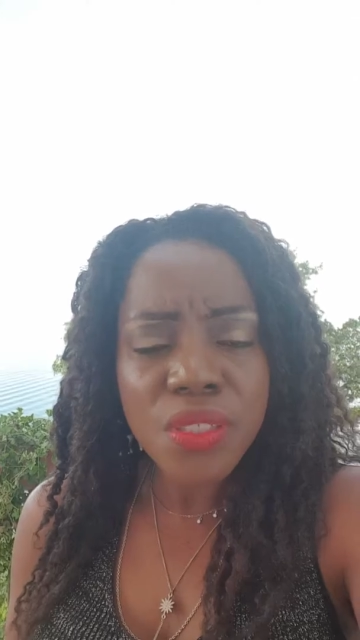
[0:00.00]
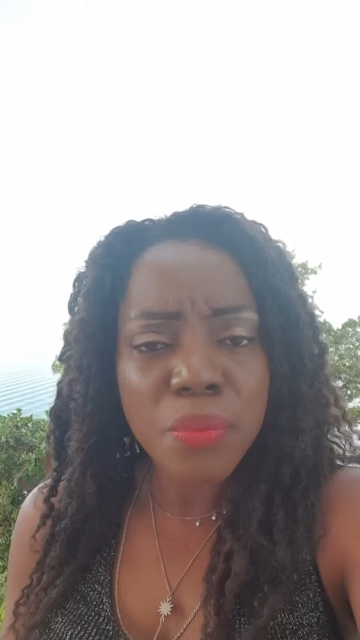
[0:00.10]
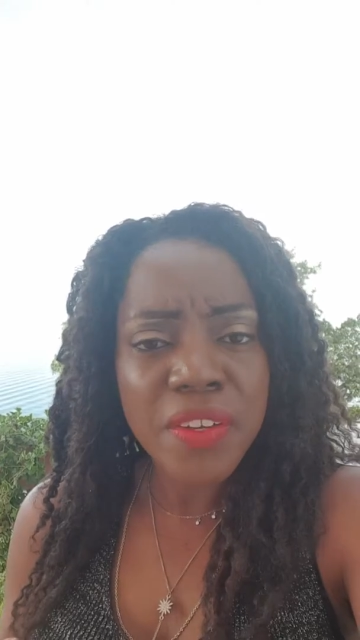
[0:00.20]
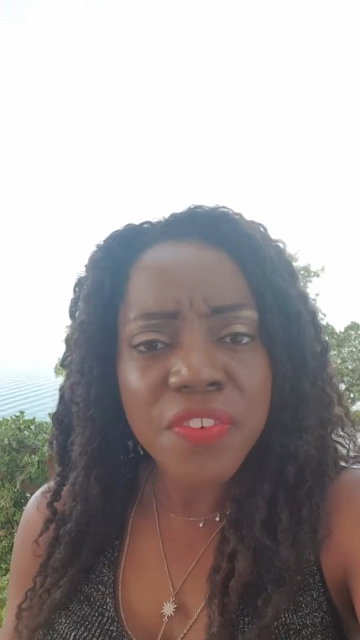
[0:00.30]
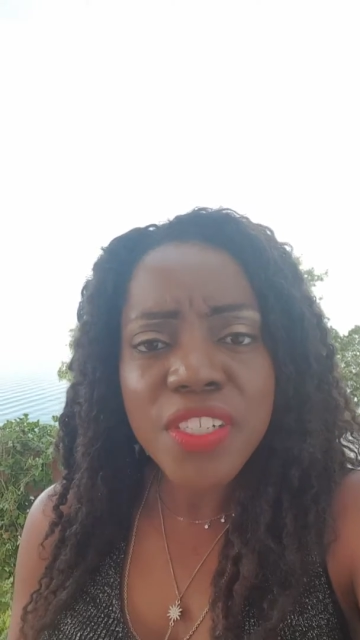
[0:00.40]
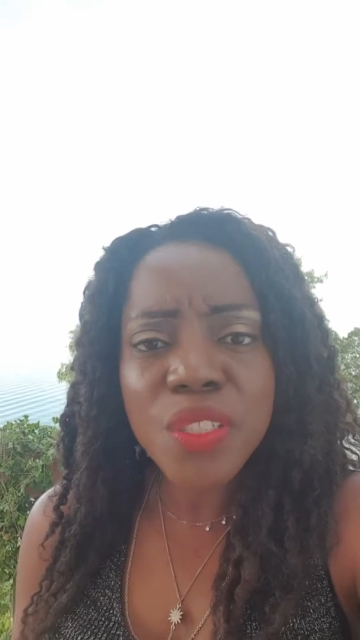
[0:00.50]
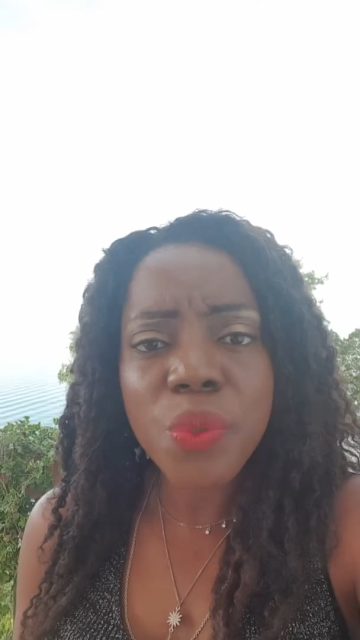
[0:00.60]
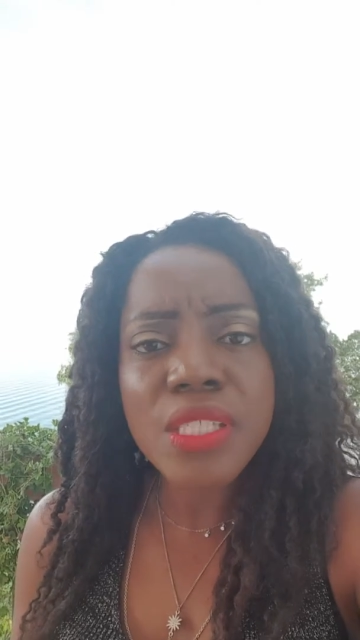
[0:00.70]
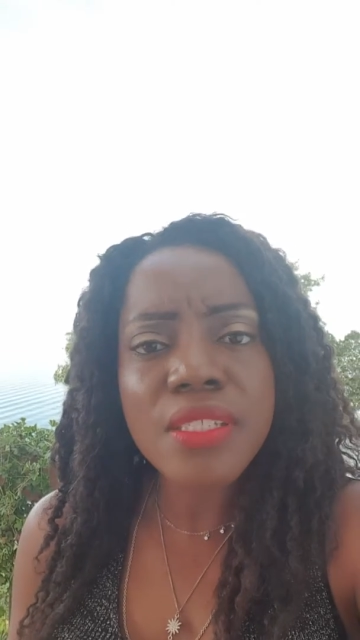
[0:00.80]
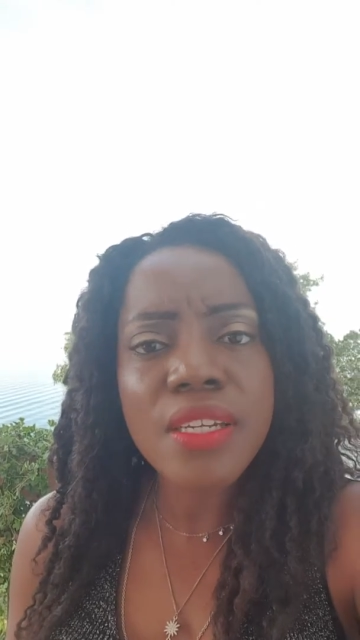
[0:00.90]
My first
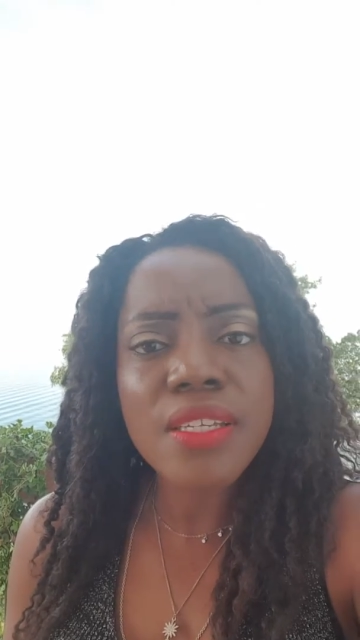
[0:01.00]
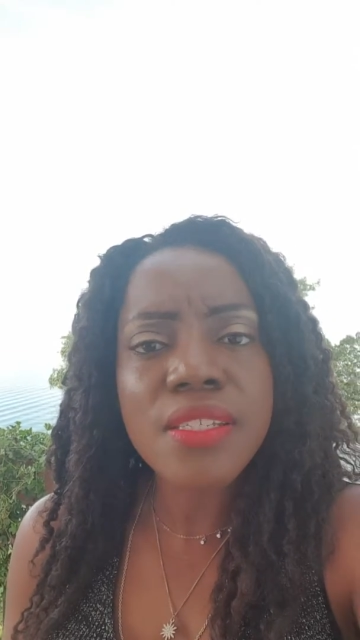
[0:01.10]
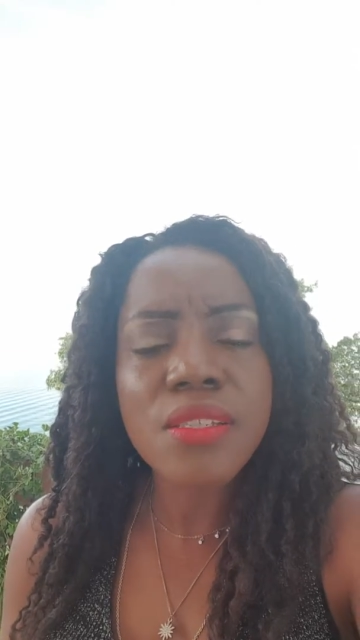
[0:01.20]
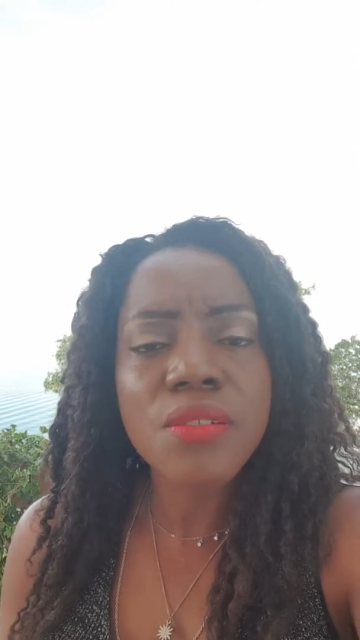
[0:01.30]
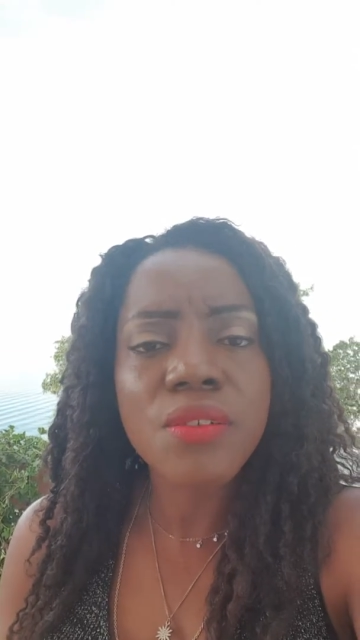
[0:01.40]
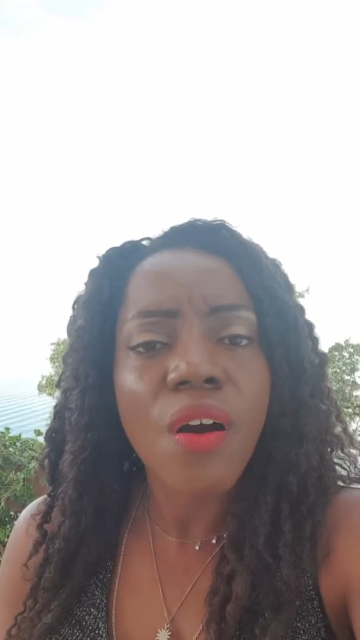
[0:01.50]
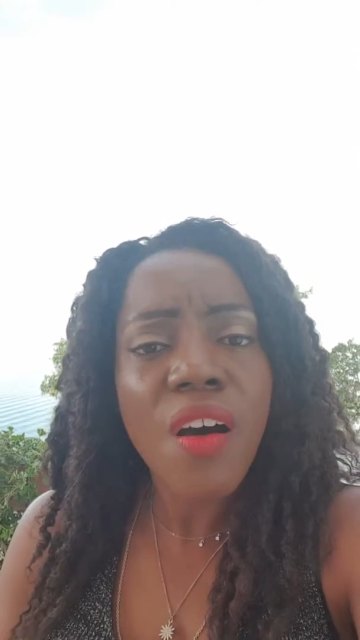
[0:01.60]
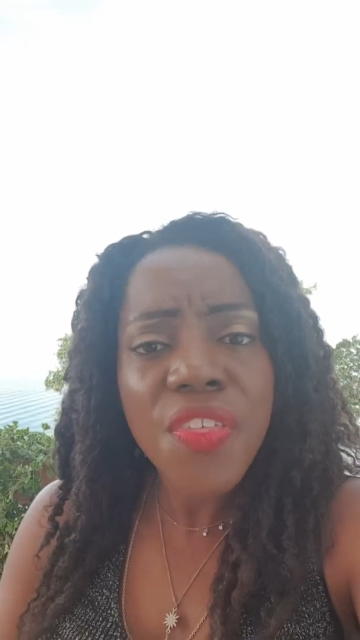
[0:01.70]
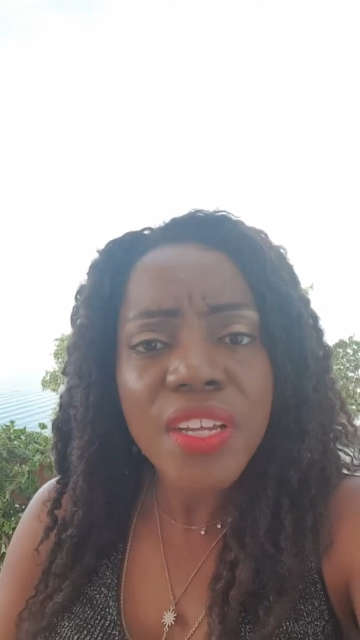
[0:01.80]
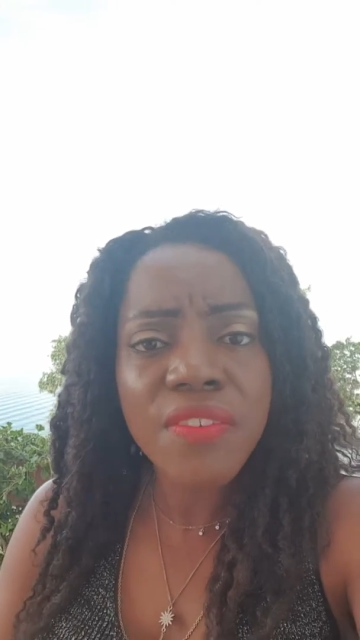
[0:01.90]
question is to
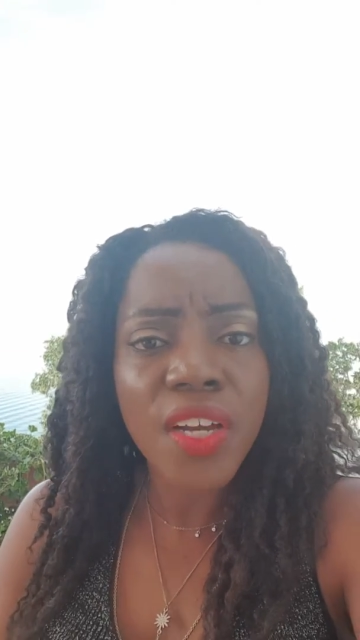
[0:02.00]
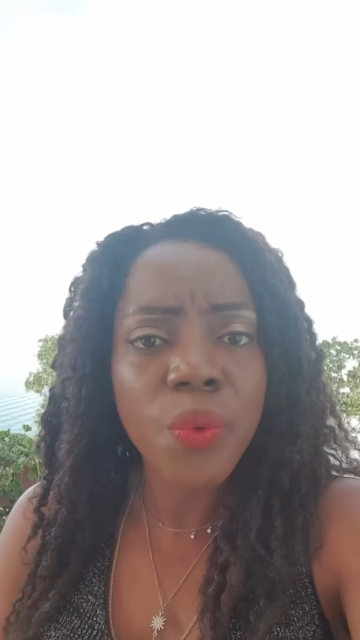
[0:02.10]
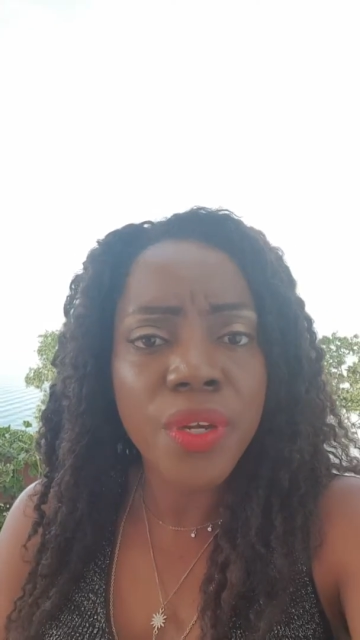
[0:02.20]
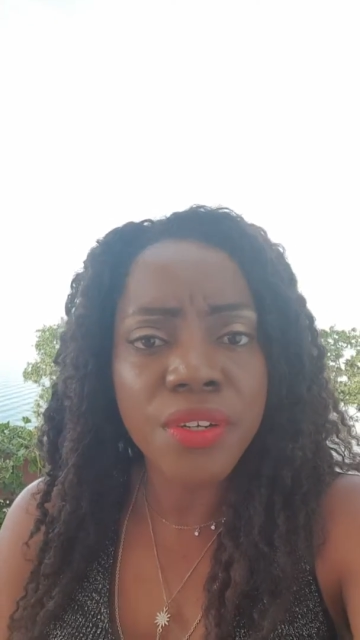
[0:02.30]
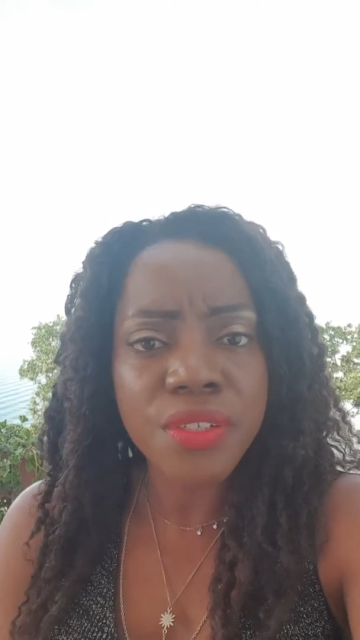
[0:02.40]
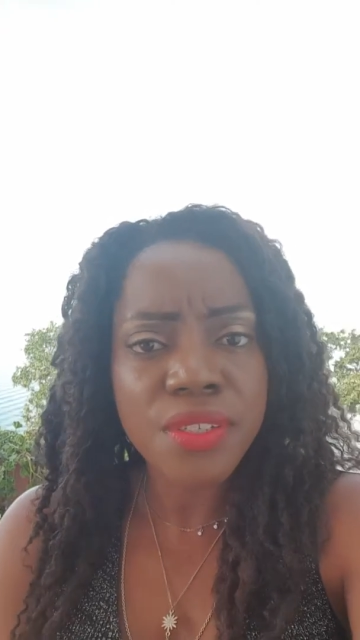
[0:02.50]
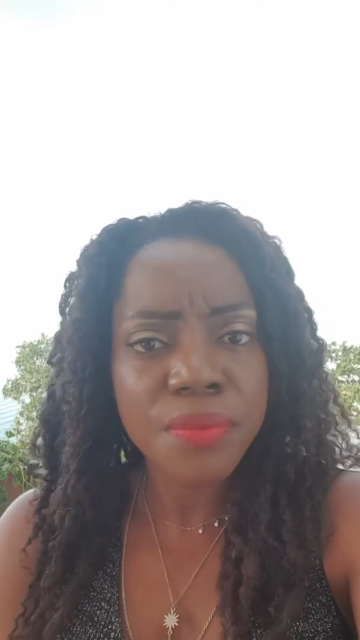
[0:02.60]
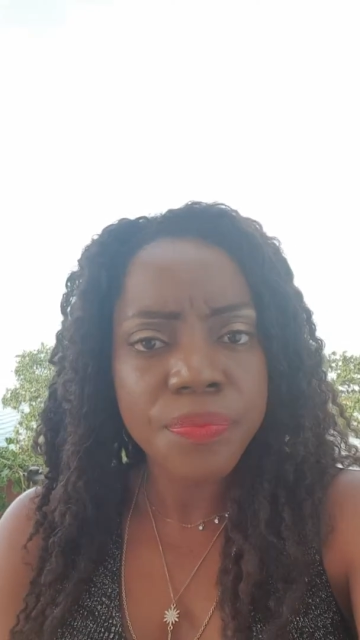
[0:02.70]
other evaluators.